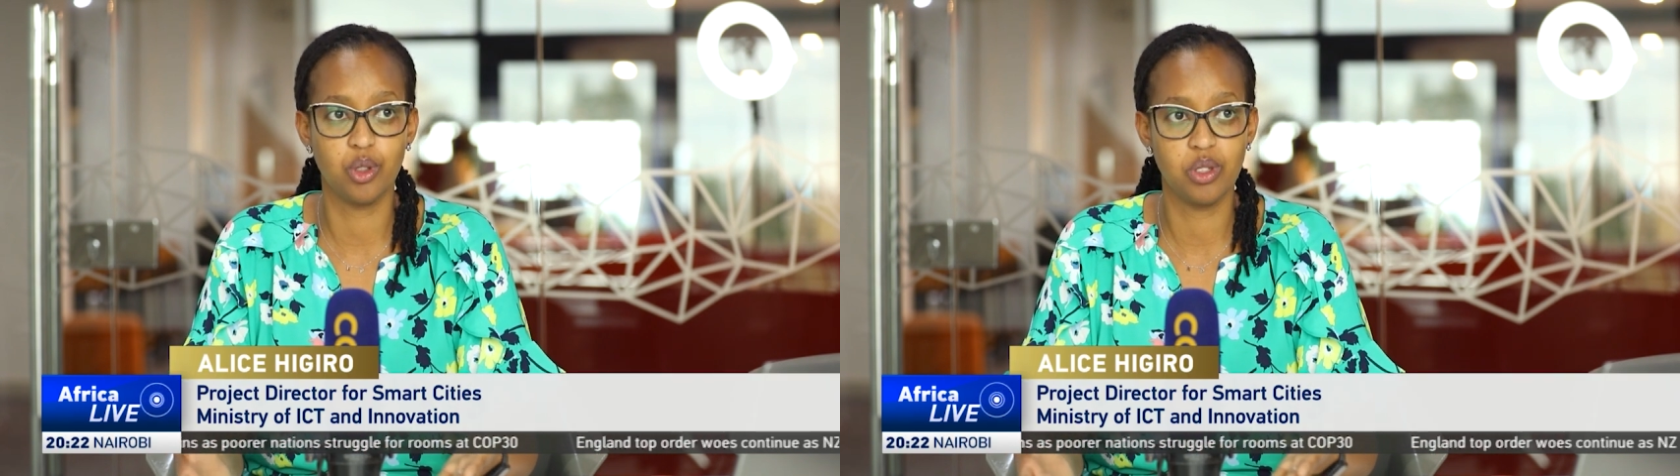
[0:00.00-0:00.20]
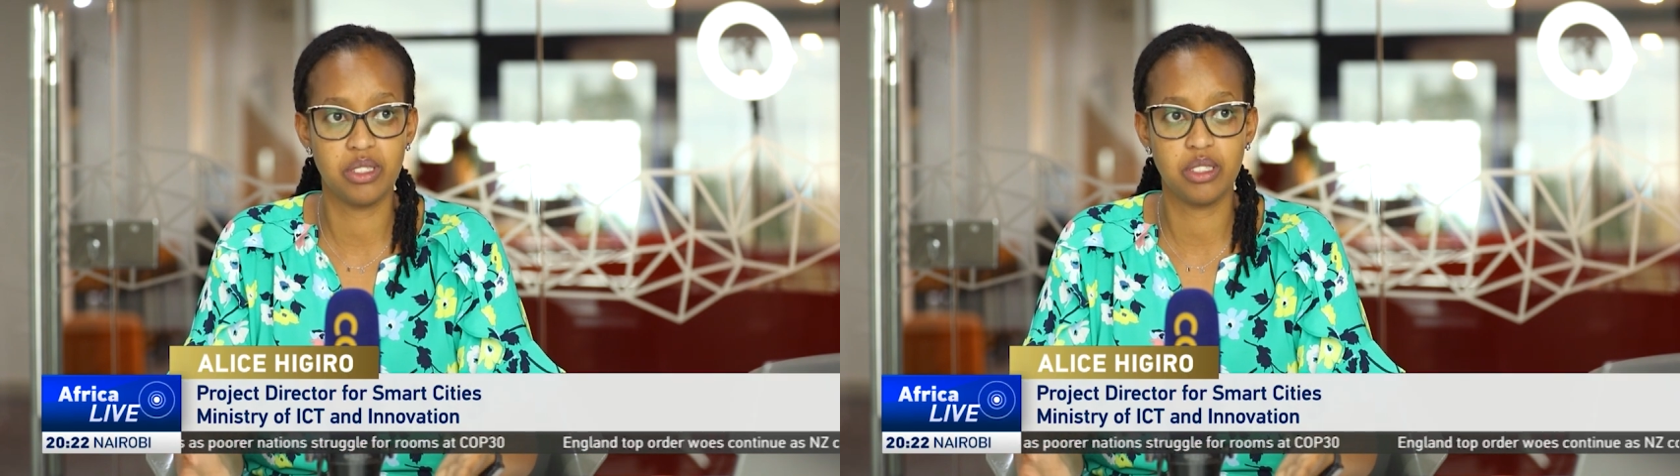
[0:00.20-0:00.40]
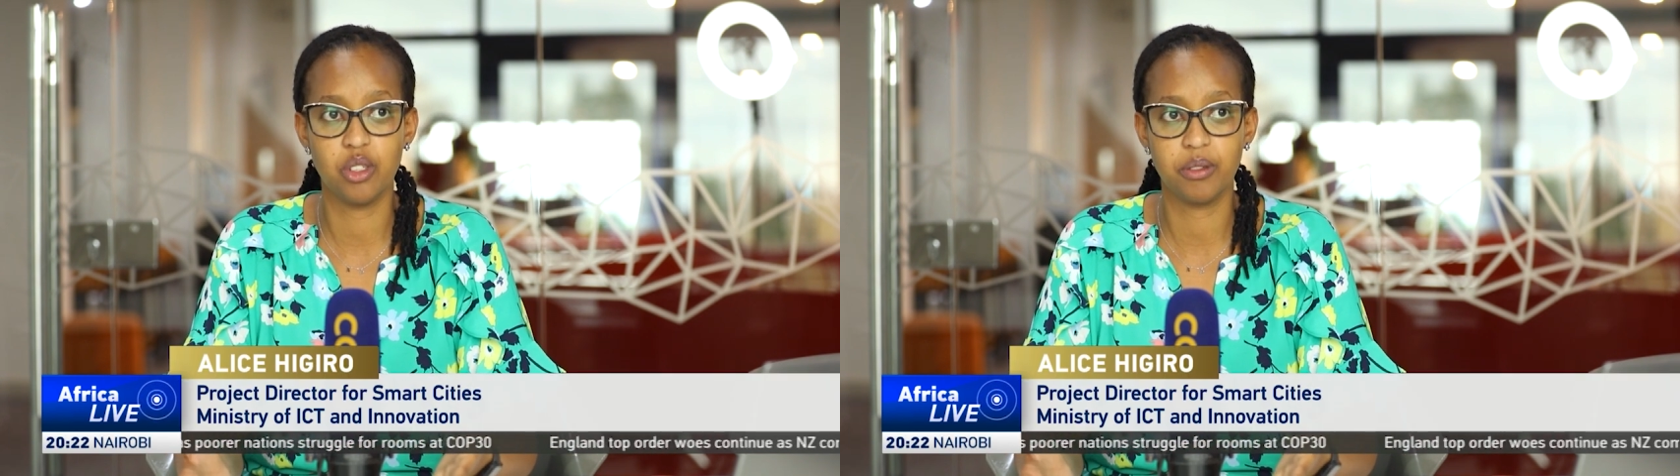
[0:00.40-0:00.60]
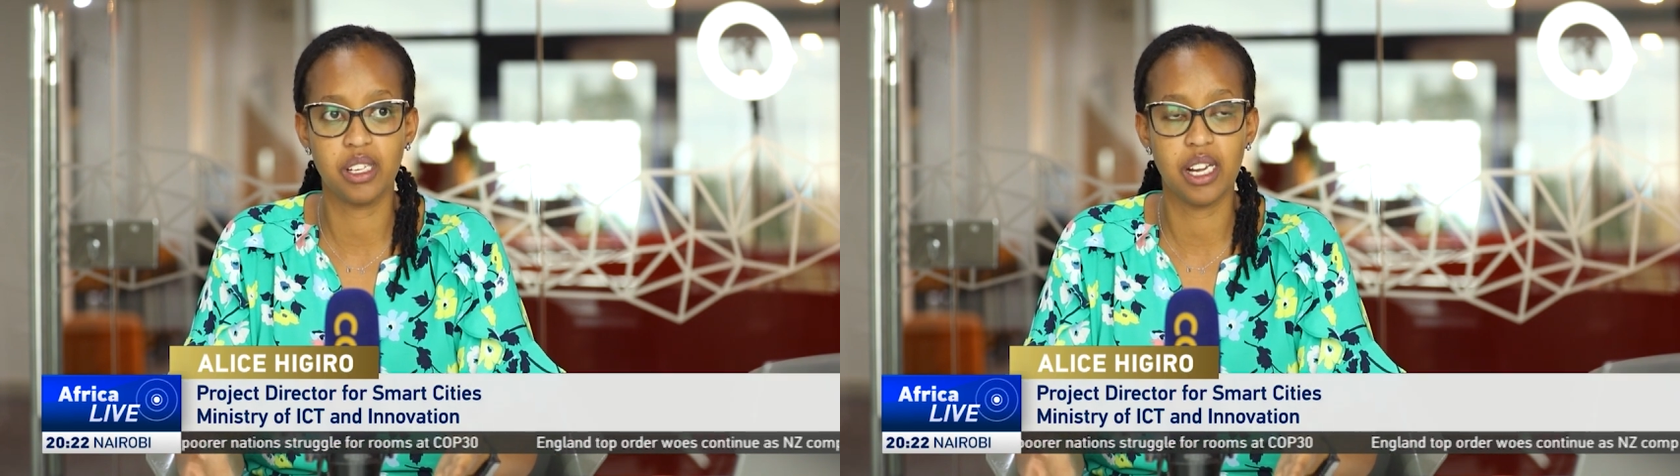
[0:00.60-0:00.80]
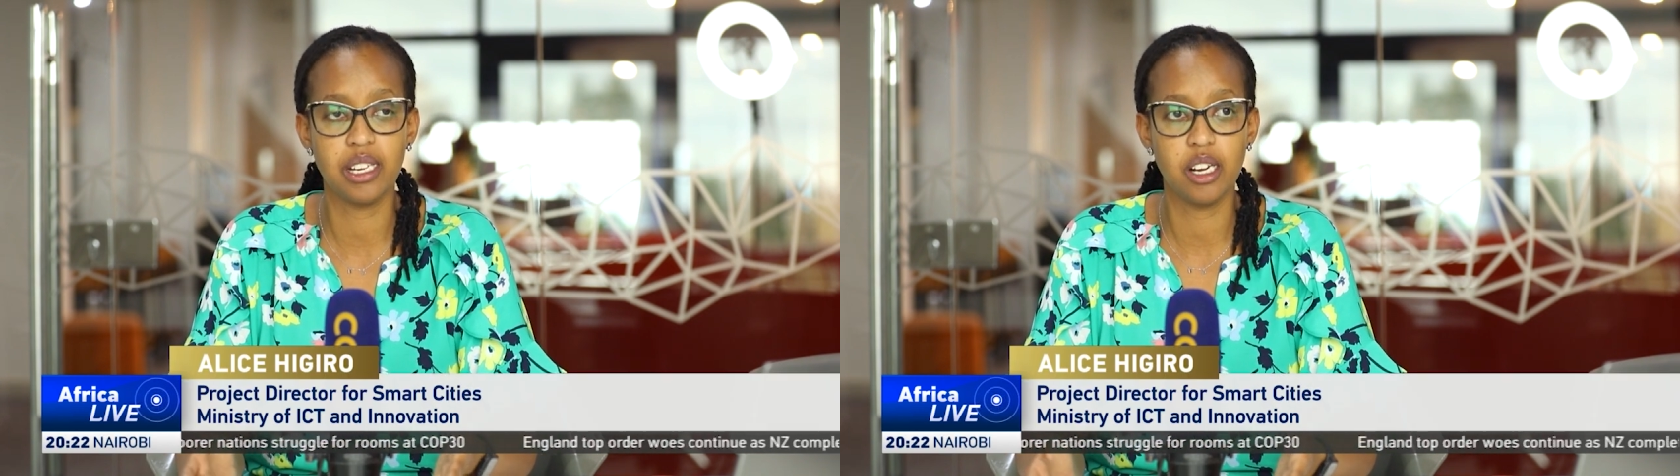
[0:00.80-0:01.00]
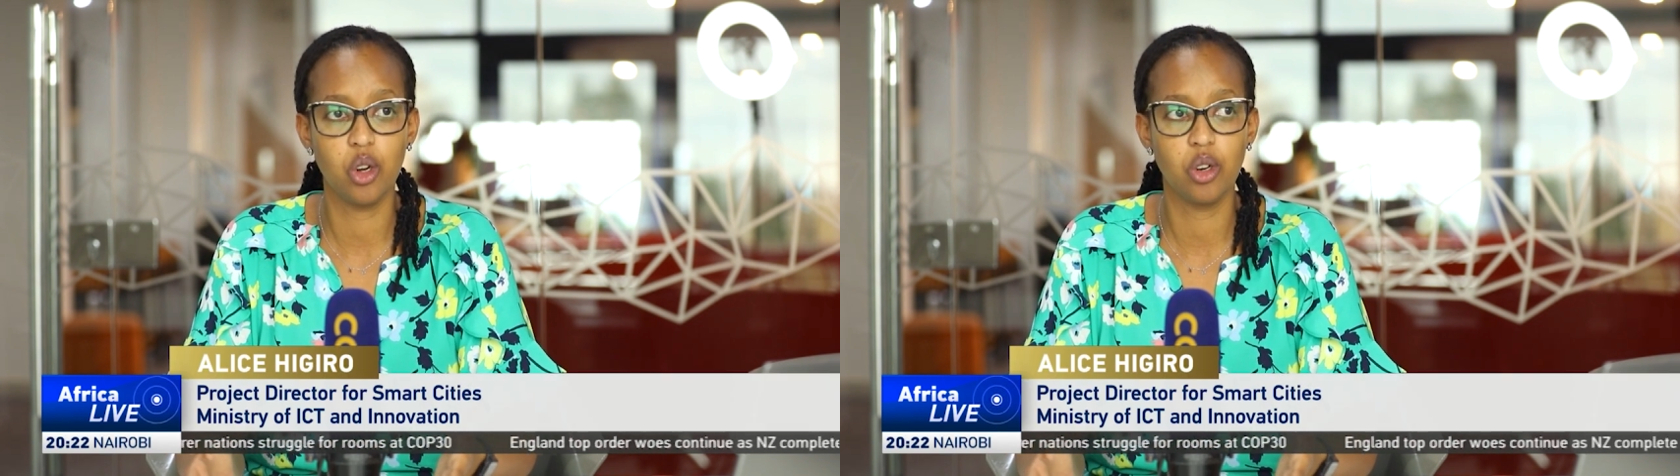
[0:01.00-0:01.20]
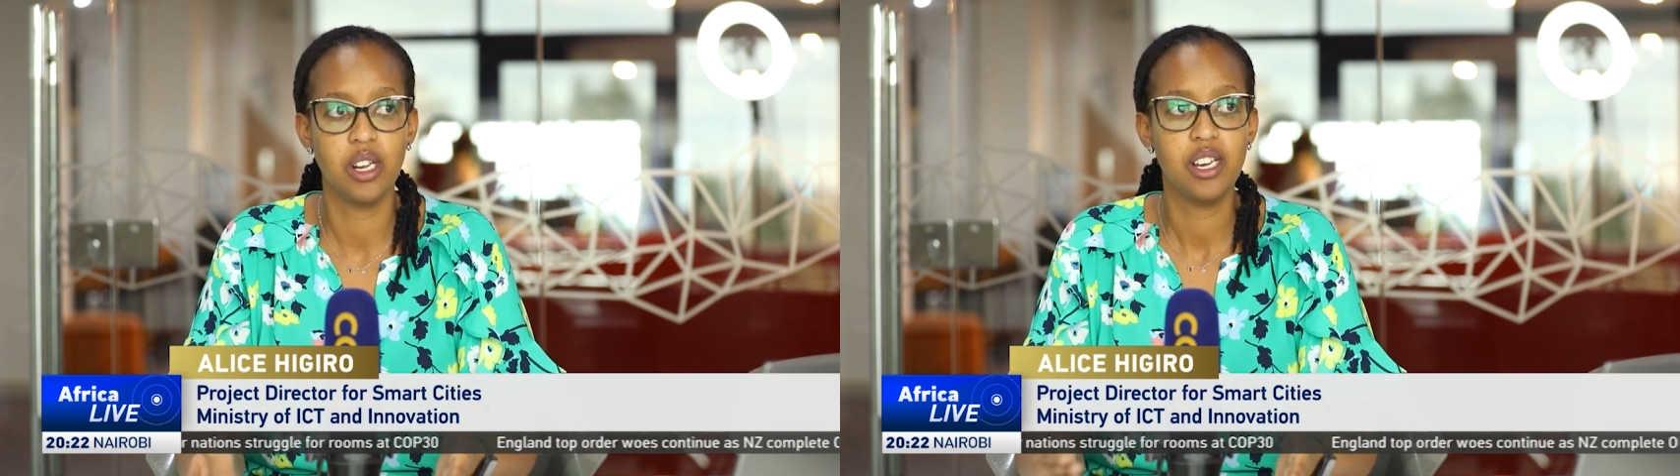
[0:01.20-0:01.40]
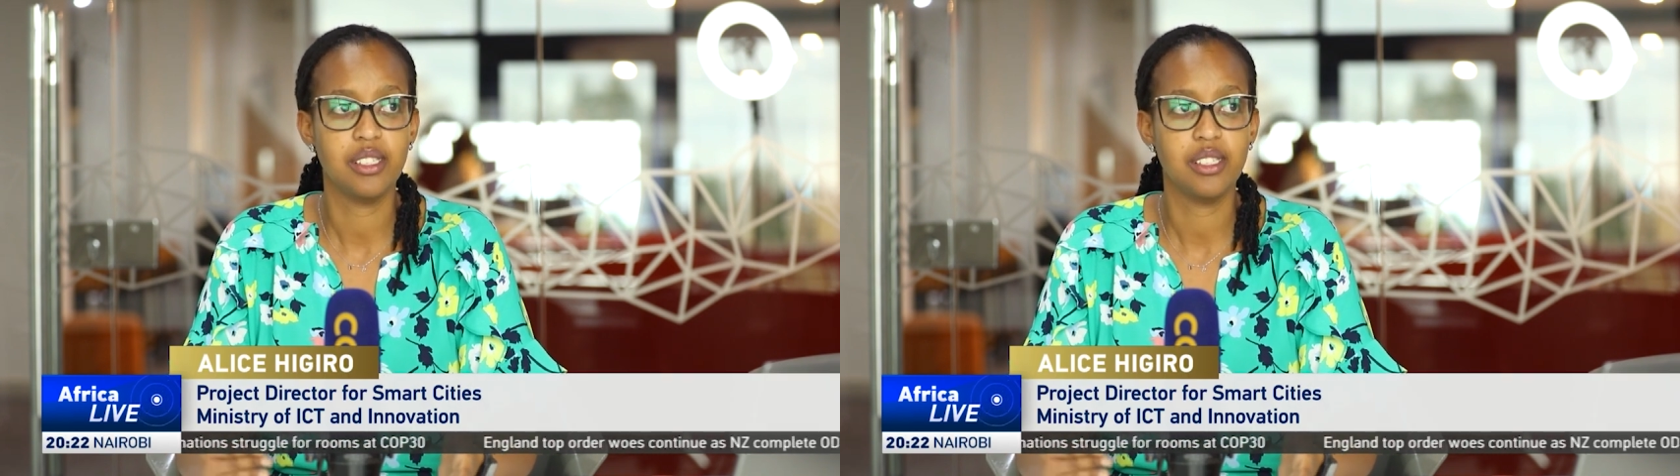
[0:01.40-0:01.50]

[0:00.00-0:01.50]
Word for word: on the city of Kigali alone.